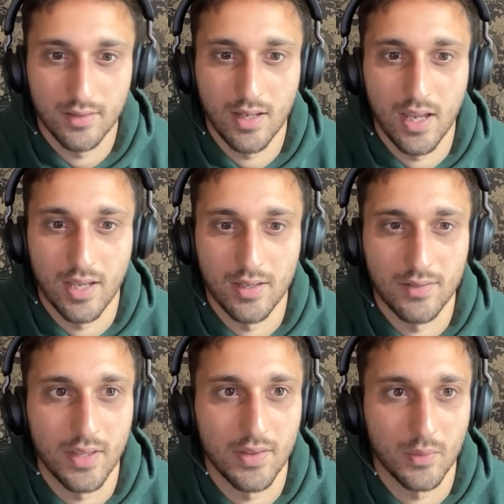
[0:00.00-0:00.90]

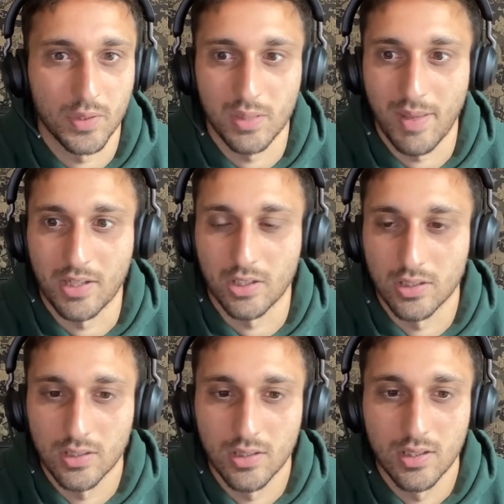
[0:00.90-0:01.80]
that really matter,
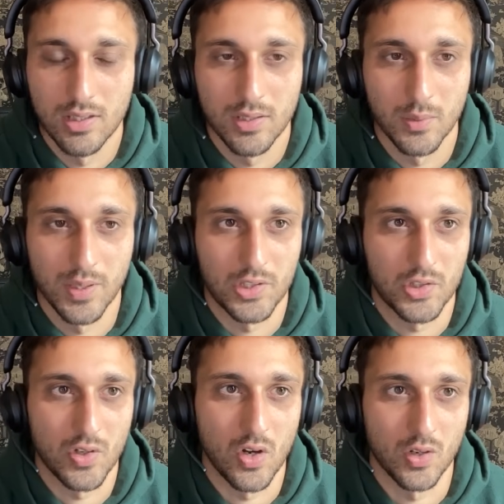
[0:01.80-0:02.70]

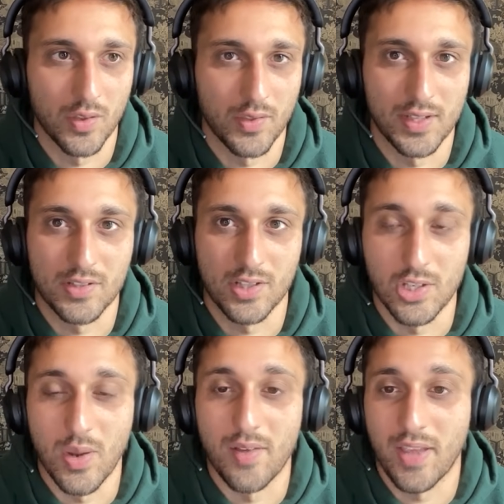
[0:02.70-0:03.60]
which are the things that
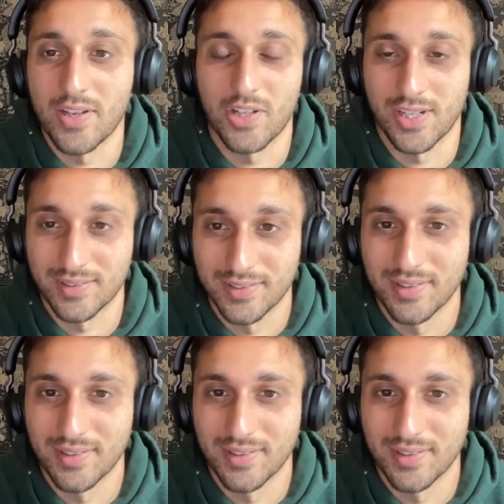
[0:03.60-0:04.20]
you have edge in.